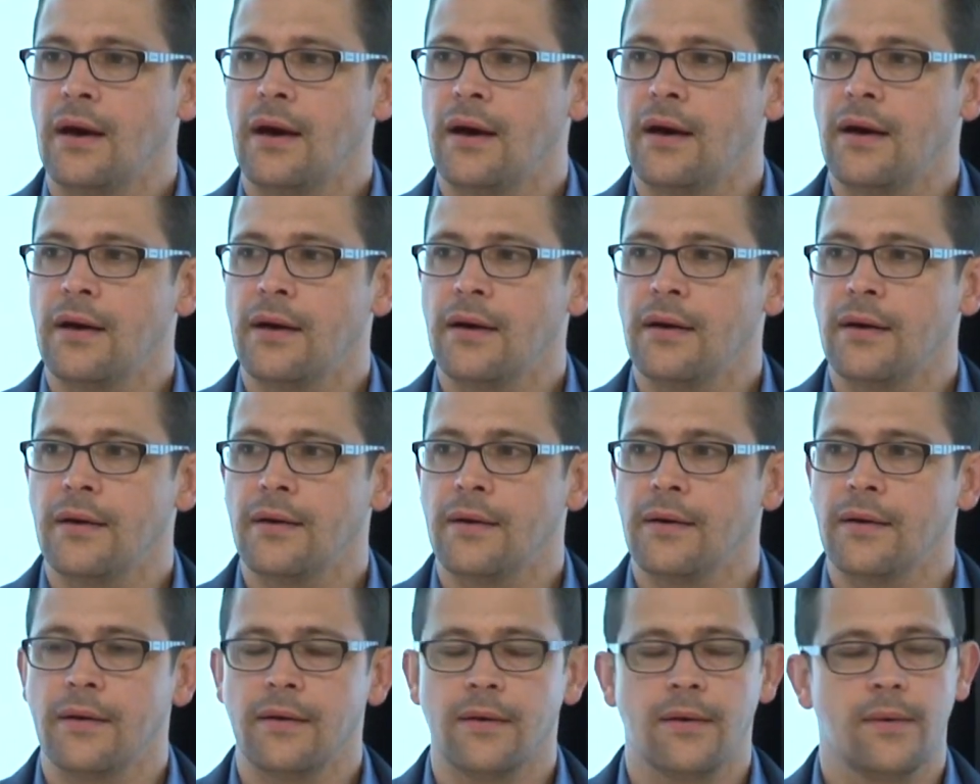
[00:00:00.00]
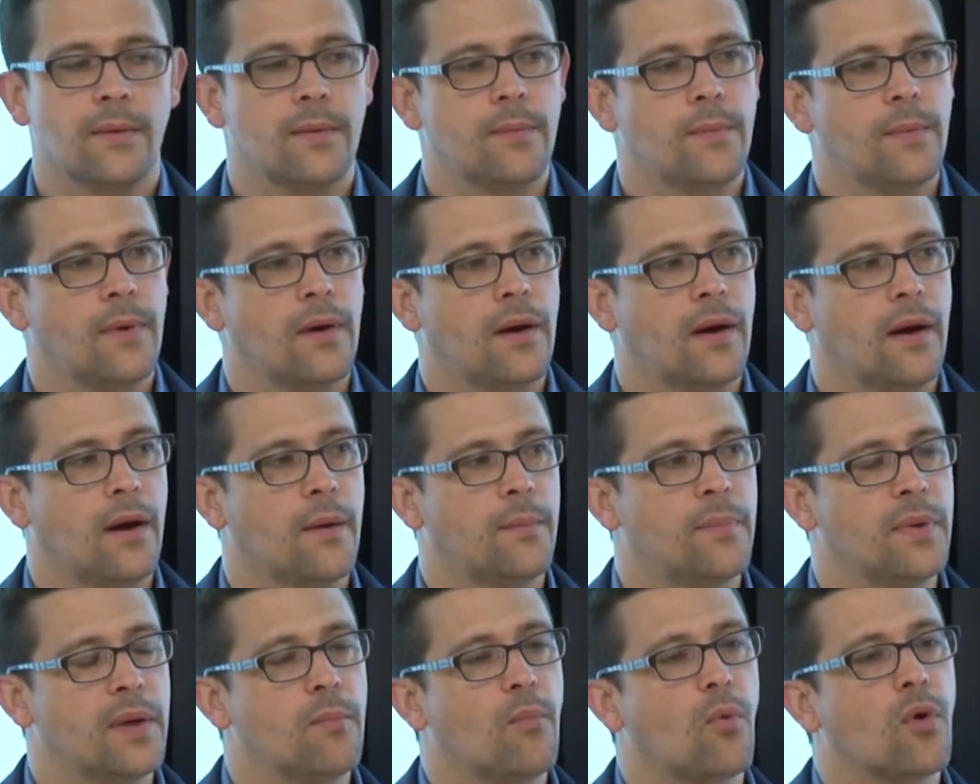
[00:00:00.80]
uh,
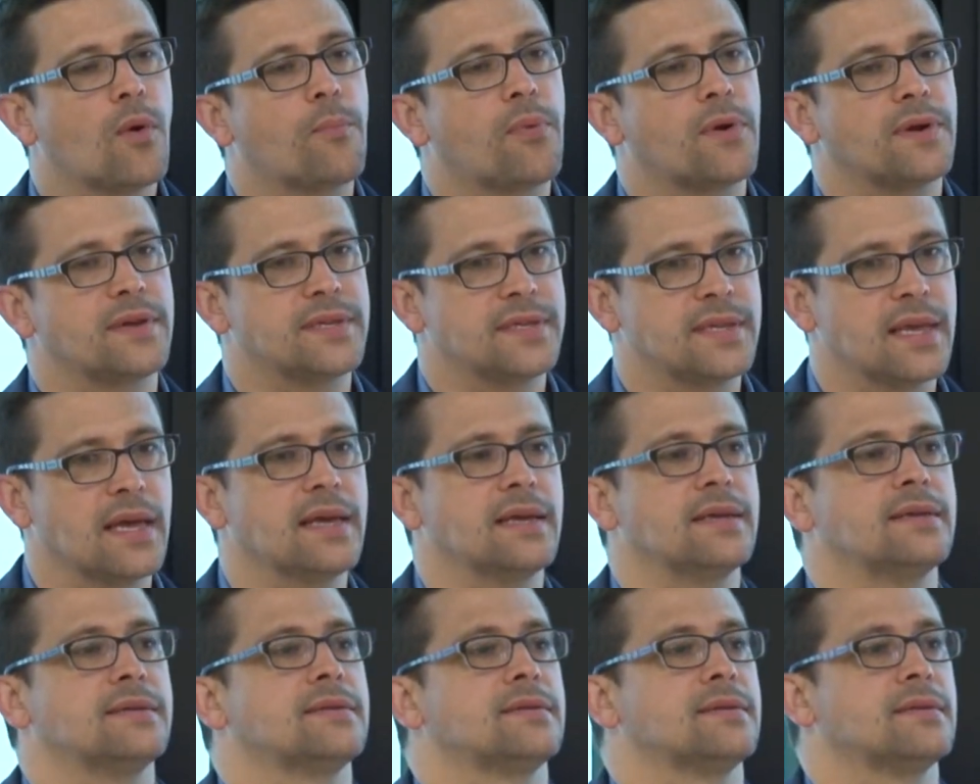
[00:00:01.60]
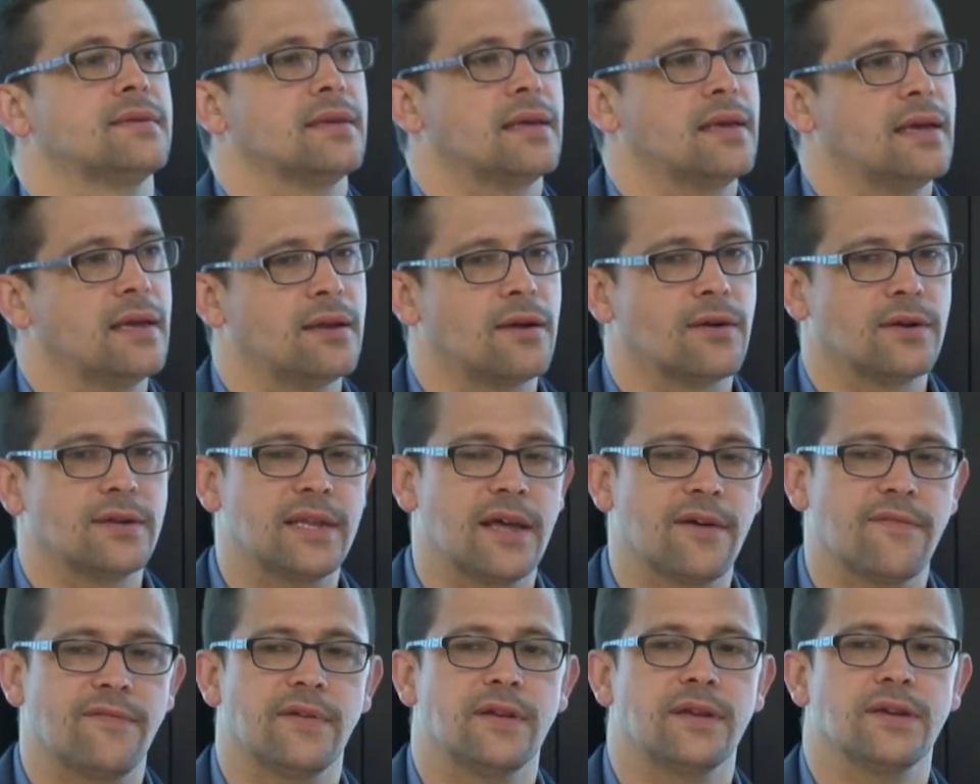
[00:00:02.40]
a bit more precise in our
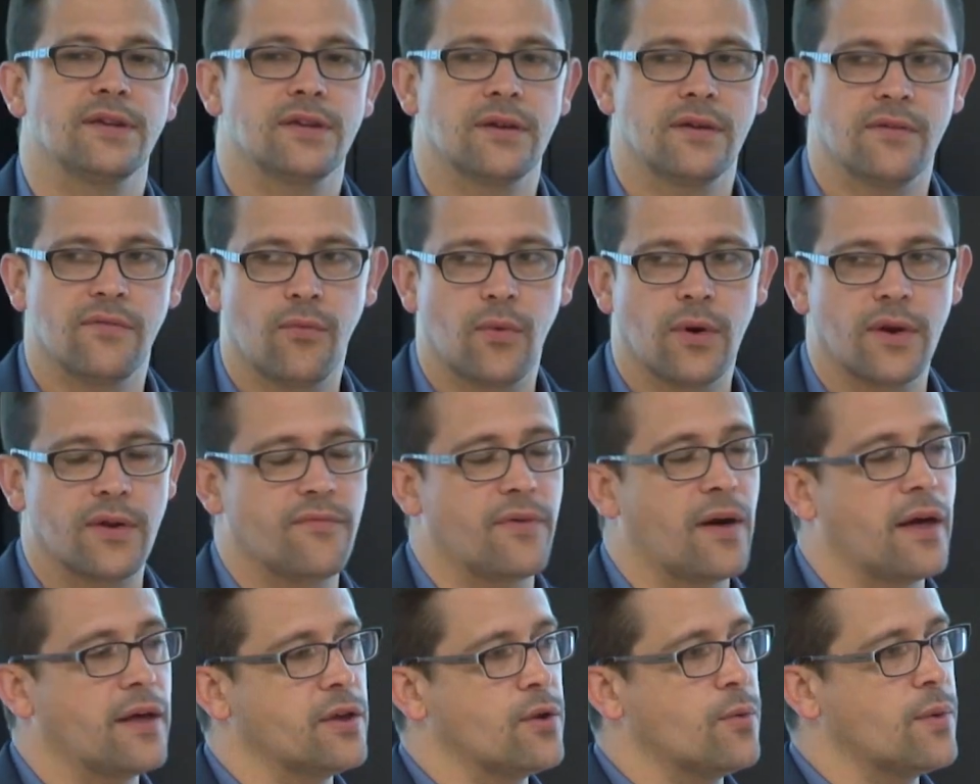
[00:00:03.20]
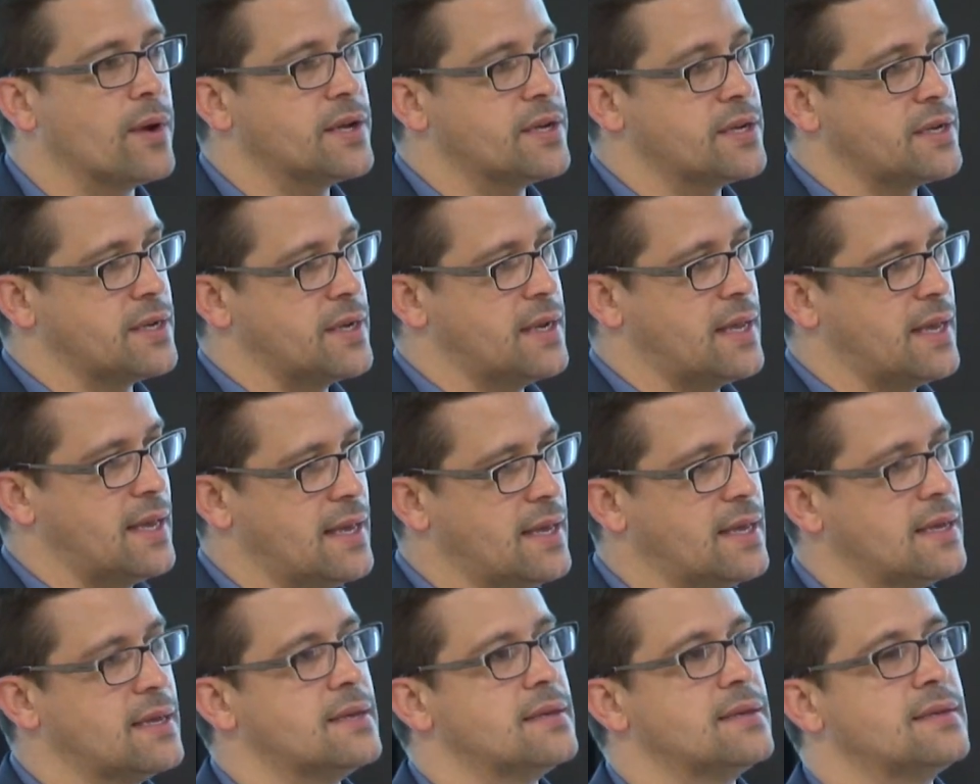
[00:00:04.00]
definition of what evaluation
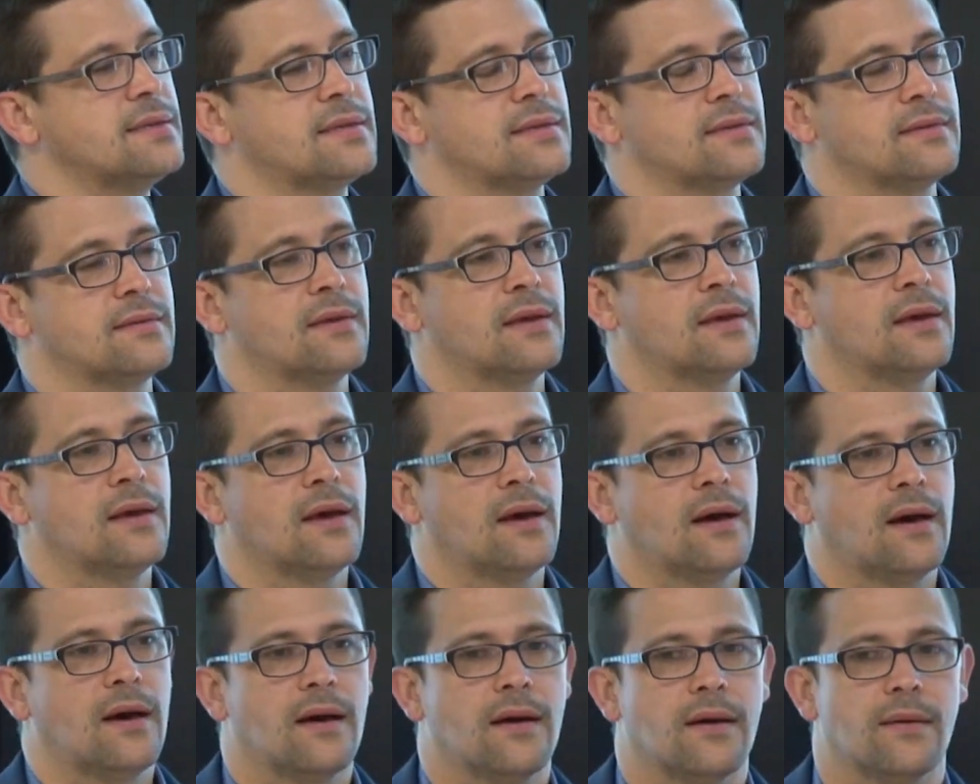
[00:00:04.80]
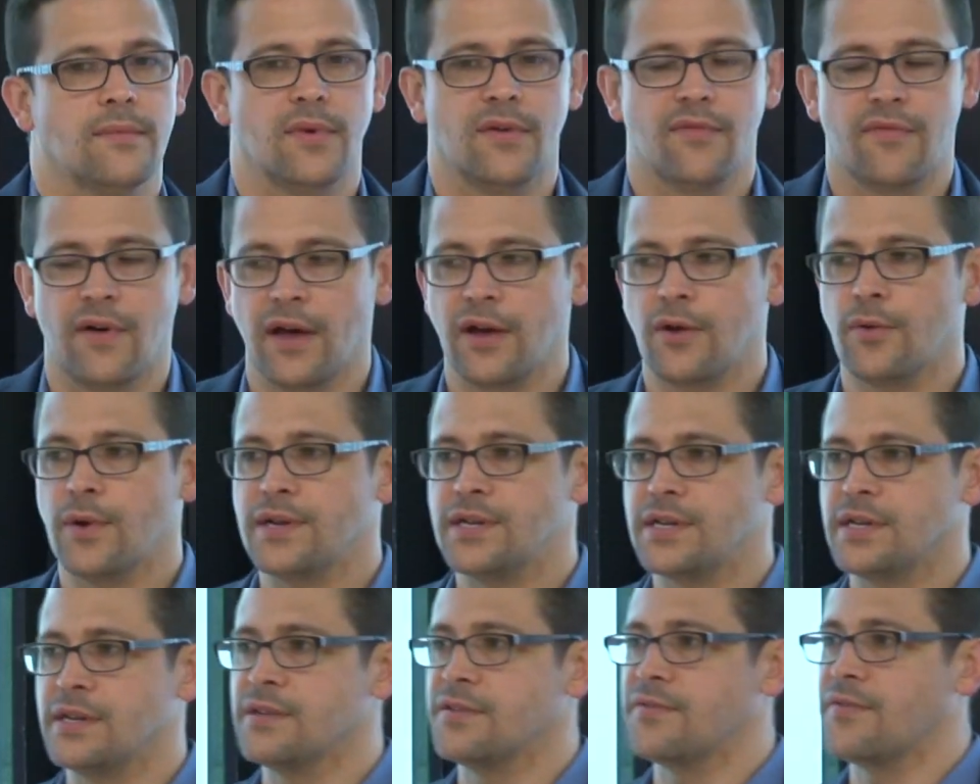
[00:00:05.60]
is. Um,
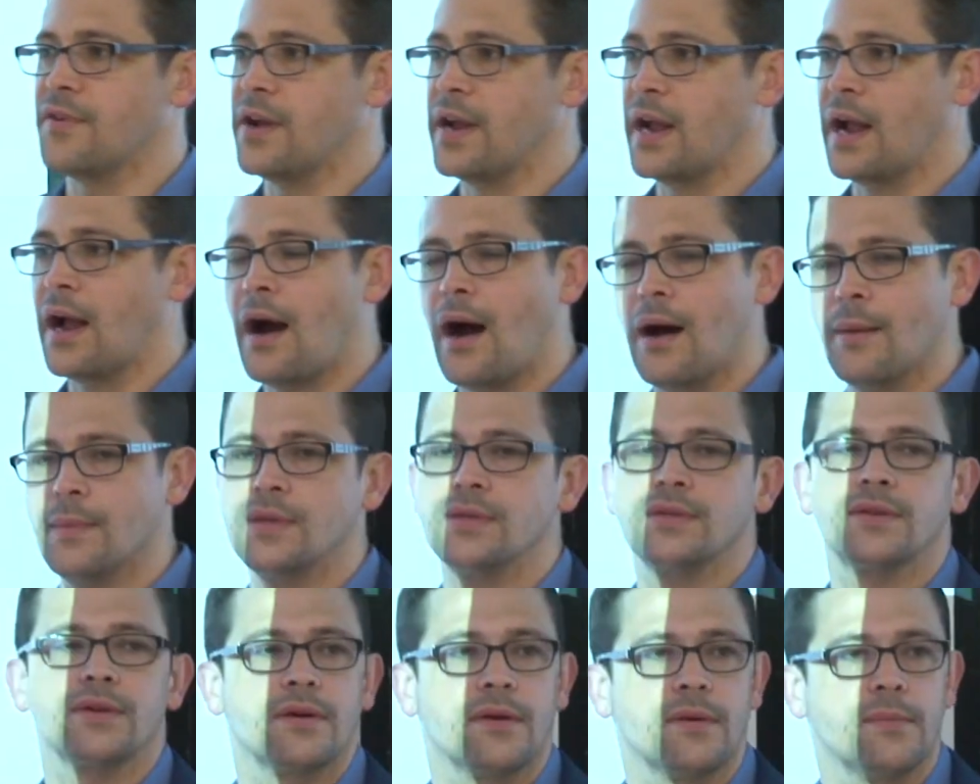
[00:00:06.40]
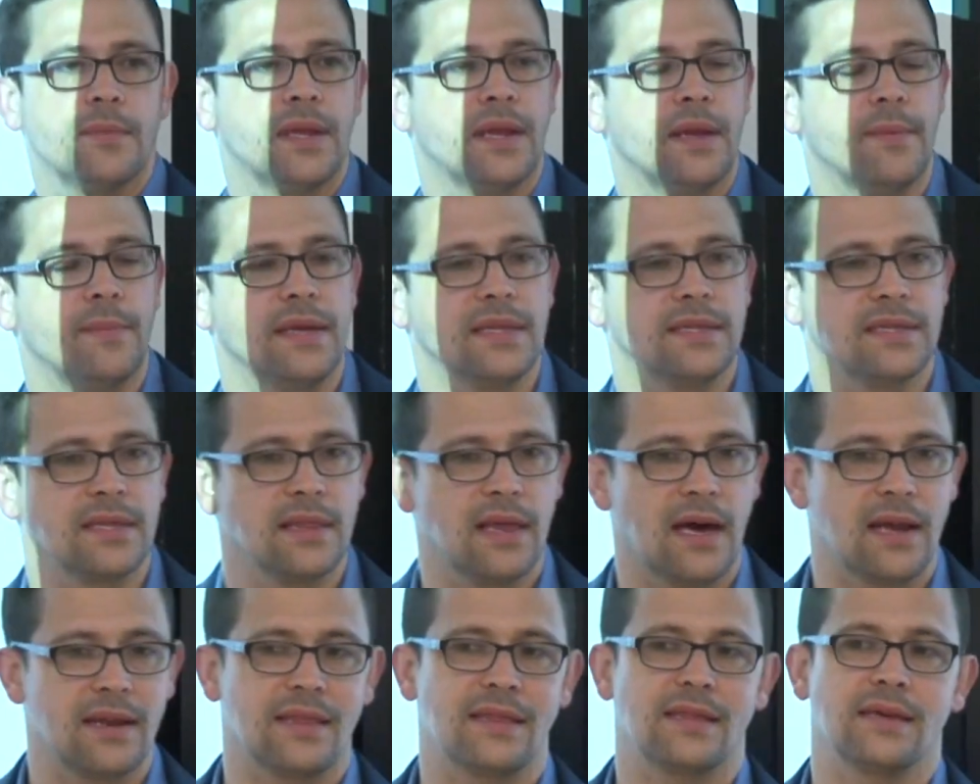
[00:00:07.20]
evaluation is a very common term and it means a
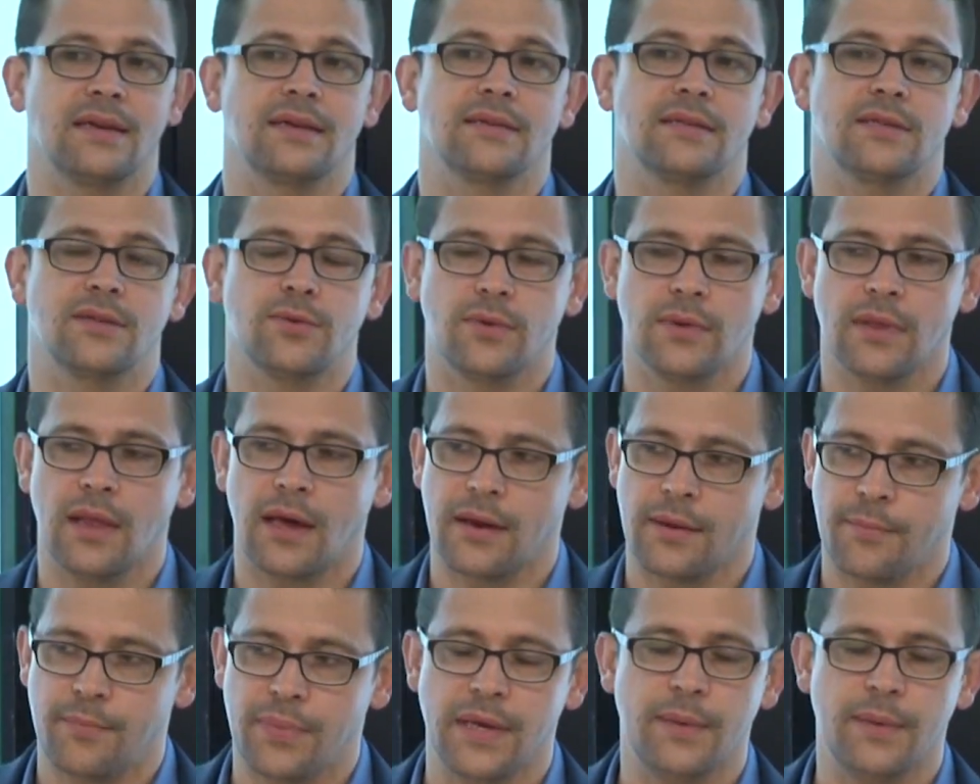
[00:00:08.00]
lot of things to a lot of